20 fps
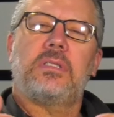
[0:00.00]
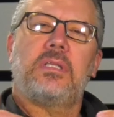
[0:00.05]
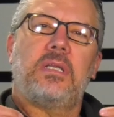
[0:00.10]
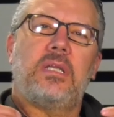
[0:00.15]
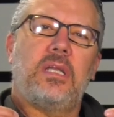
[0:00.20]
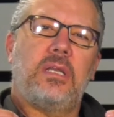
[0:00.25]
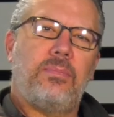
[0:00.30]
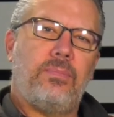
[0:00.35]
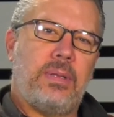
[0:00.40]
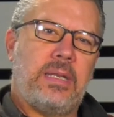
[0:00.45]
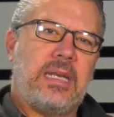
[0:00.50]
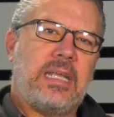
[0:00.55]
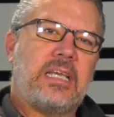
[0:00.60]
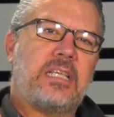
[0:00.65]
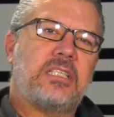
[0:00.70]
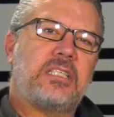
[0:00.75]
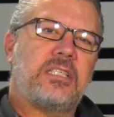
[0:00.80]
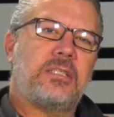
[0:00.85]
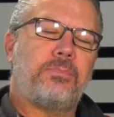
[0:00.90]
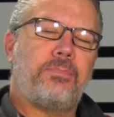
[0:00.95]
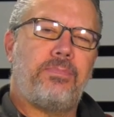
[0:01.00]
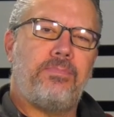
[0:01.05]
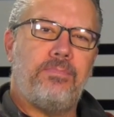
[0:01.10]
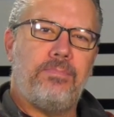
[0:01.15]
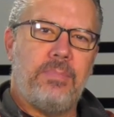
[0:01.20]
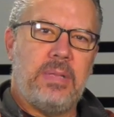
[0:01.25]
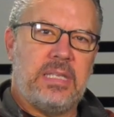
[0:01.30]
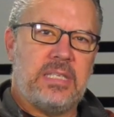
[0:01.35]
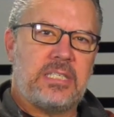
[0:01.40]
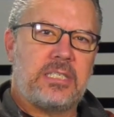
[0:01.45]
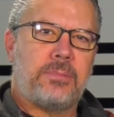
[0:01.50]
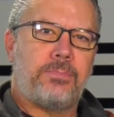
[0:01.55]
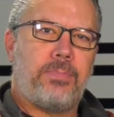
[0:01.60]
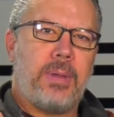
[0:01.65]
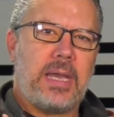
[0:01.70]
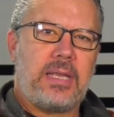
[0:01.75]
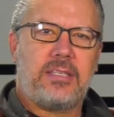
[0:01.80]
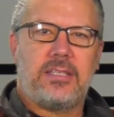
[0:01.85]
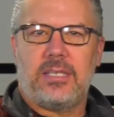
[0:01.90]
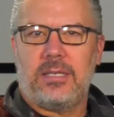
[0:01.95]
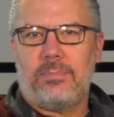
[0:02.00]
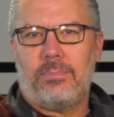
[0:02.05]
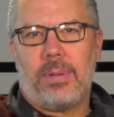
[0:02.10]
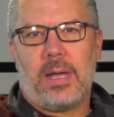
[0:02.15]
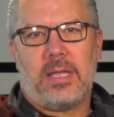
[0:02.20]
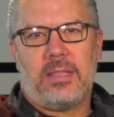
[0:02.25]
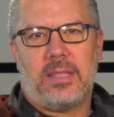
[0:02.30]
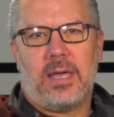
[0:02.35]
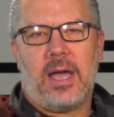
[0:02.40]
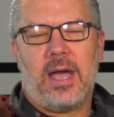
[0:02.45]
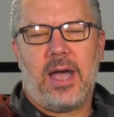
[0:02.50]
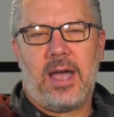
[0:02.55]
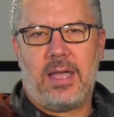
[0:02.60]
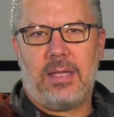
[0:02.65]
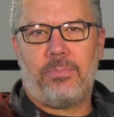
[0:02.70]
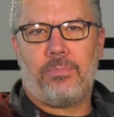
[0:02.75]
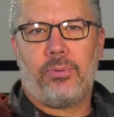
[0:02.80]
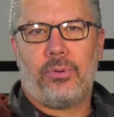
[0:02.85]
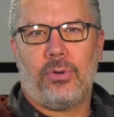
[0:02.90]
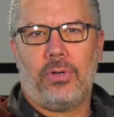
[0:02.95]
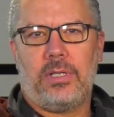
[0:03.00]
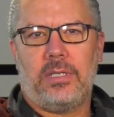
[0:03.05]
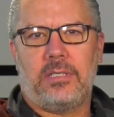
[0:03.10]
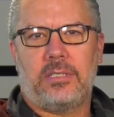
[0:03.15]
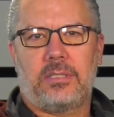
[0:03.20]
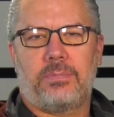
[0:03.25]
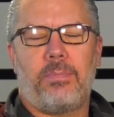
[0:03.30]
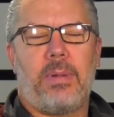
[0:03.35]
that had been ex- inspected by the high priest,